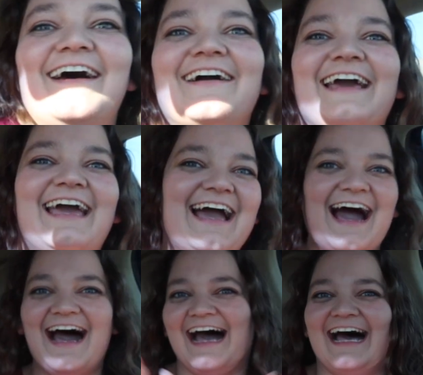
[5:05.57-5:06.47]
Okay,
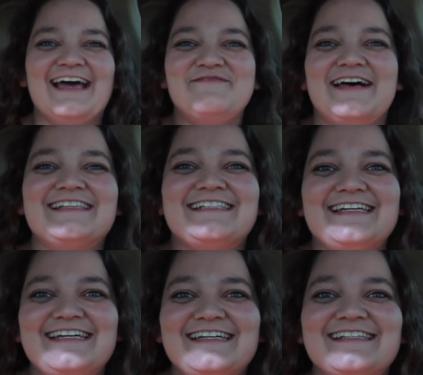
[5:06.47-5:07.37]
hi
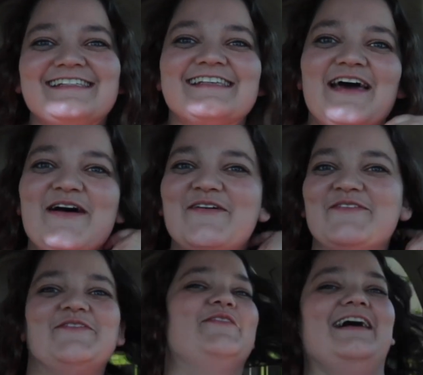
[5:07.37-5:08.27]
besties!
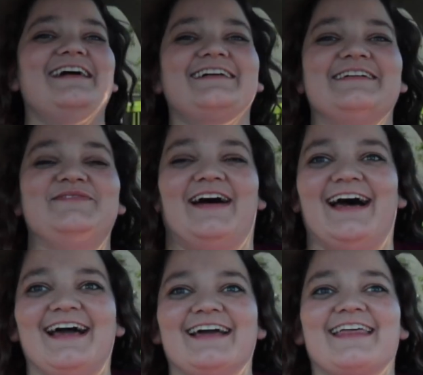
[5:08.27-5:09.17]
Welcome
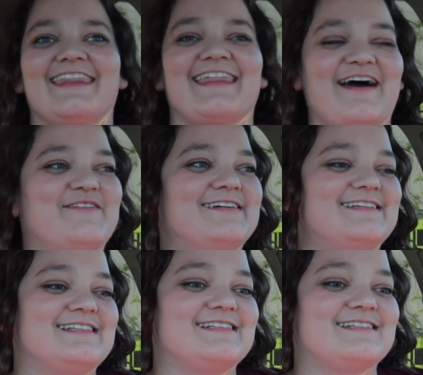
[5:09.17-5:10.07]
back! That
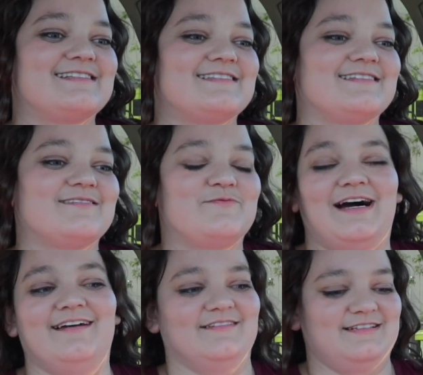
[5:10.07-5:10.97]
was
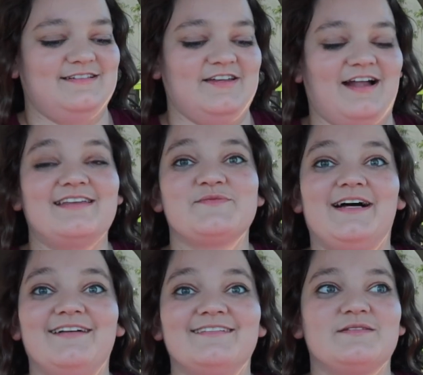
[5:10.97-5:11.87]
wild. Not as
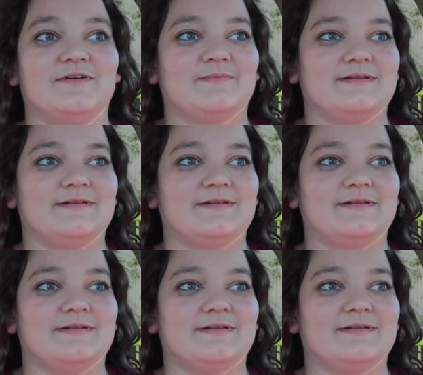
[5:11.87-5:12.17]
wild as Book